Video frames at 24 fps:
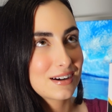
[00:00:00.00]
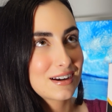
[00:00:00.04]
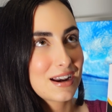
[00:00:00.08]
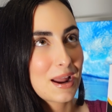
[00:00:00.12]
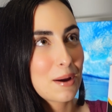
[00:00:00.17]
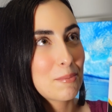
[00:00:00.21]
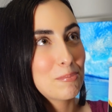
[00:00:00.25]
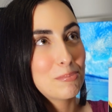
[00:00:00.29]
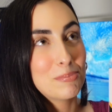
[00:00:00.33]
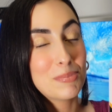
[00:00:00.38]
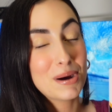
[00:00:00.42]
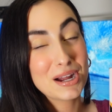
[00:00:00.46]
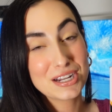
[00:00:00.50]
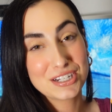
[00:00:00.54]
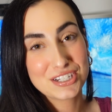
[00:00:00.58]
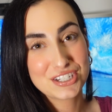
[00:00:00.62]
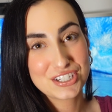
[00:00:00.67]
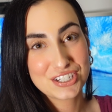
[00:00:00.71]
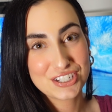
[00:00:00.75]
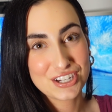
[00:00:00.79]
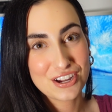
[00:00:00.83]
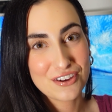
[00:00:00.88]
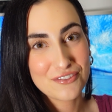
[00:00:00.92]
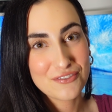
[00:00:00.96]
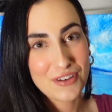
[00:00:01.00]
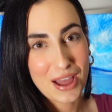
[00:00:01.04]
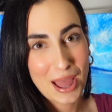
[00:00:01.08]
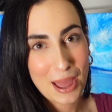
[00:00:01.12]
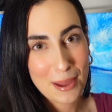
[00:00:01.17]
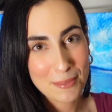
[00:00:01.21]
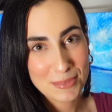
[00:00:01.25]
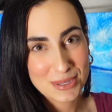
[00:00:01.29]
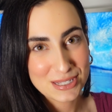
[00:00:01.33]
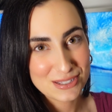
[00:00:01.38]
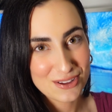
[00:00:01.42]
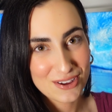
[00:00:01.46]
a bunch of
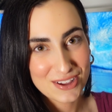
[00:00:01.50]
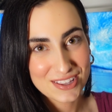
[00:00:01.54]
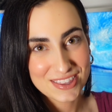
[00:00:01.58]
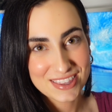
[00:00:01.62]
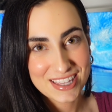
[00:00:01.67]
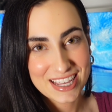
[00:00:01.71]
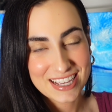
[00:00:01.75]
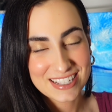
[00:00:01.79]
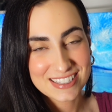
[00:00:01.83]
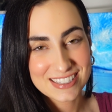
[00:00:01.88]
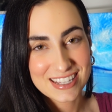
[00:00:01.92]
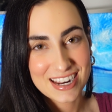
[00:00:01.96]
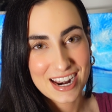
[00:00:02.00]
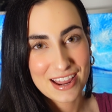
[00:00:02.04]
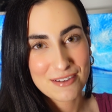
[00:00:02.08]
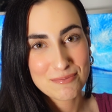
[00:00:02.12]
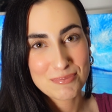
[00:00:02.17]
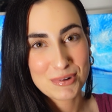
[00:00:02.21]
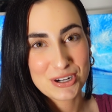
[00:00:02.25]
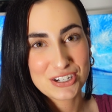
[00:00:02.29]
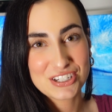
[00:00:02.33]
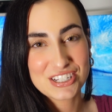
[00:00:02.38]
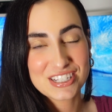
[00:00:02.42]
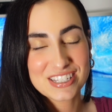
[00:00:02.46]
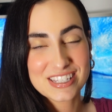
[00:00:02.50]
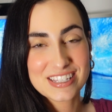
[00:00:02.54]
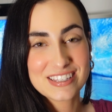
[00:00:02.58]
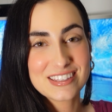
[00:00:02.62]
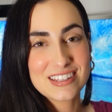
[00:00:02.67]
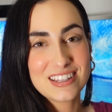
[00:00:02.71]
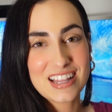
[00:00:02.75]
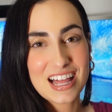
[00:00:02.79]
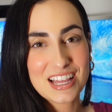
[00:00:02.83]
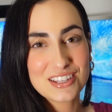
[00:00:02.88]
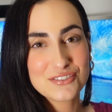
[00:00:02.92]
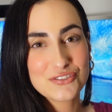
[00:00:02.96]
Amazon things that I purchased in the
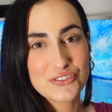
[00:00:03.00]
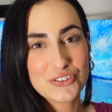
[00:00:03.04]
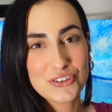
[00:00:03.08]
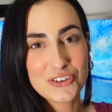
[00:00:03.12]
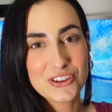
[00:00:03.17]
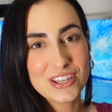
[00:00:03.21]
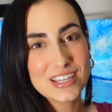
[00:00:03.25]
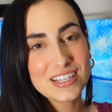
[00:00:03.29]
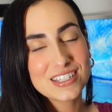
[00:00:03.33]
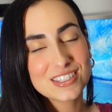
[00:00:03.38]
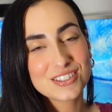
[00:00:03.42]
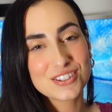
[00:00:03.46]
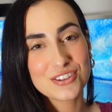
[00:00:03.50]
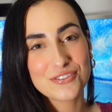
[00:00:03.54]
last few weeks.